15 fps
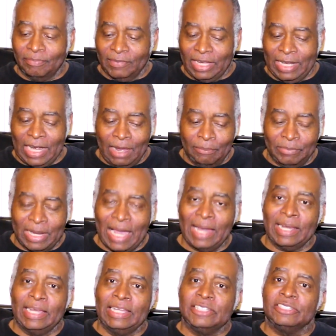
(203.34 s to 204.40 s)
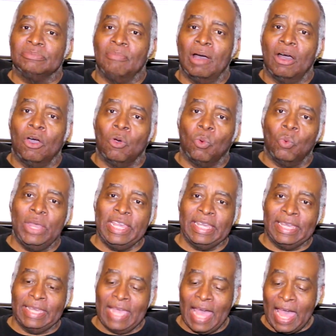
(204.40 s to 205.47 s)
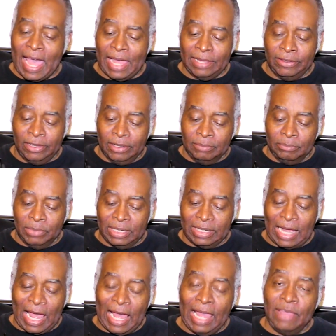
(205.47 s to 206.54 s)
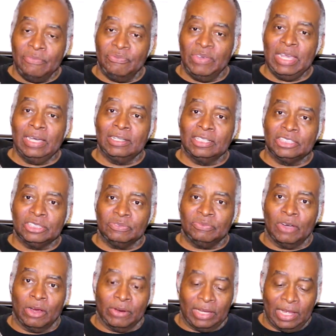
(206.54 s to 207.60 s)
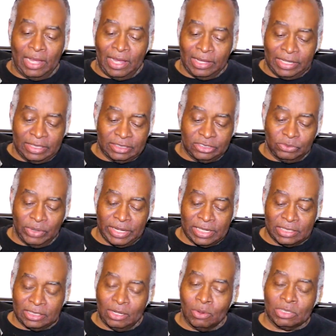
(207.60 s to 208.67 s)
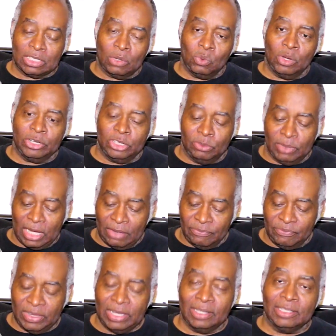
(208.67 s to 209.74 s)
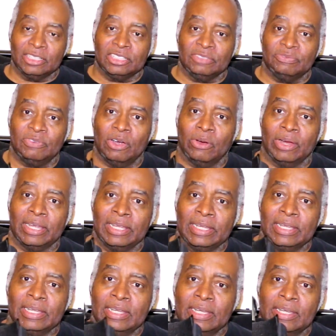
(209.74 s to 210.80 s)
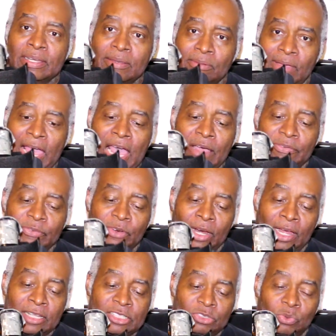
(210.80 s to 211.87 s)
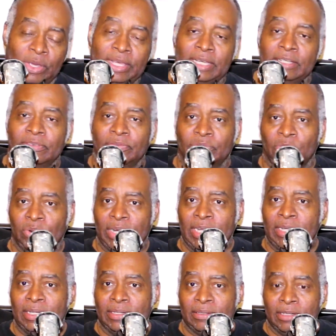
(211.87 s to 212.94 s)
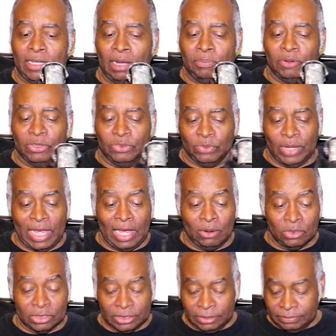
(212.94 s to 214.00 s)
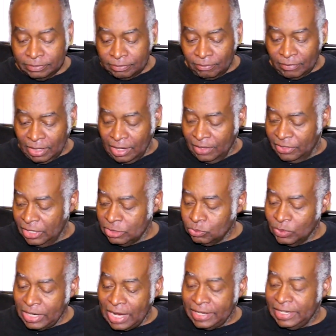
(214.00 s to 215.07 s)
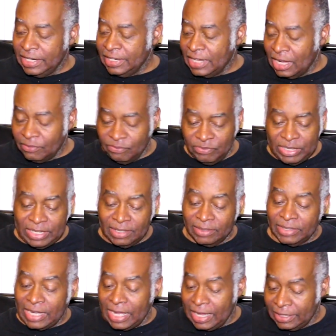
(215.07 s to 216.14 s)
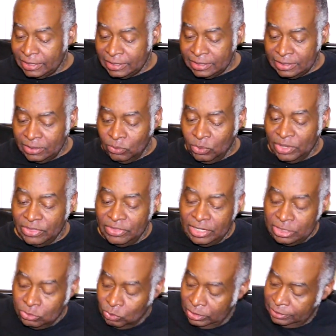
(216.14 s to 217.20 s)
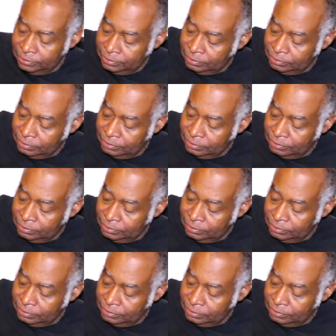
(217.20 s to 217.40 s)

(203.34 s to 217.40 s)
and I'm not a small, weak guy, but I feel a Safari. I can swing it as long as I want to, but I feel a Safari after I swing it for a couple of 3 hours. This one, I did not feel that with this one.